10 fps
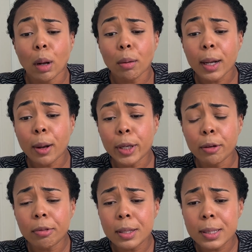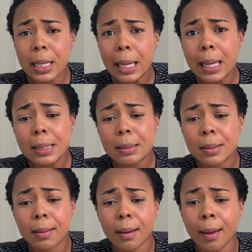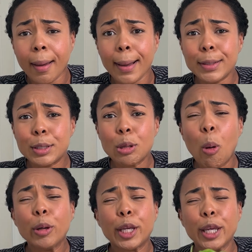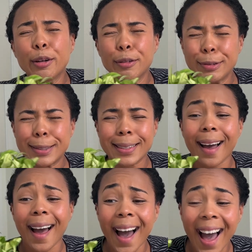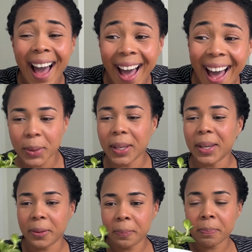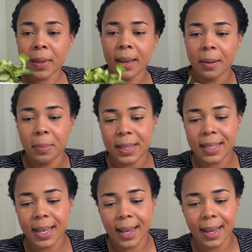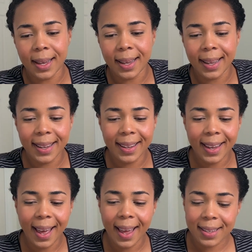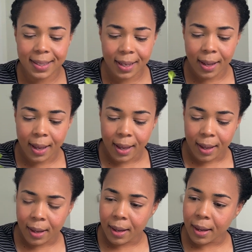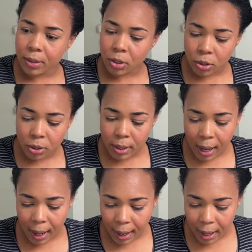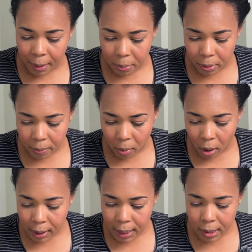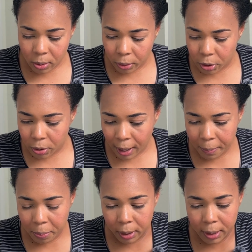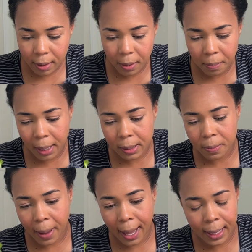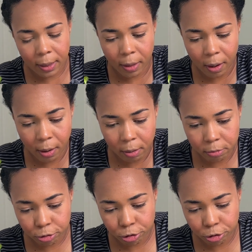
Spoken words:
Look at how cute this is. It's so cute. So cute. But yes. Should I put mollies or should I put the mix back in there?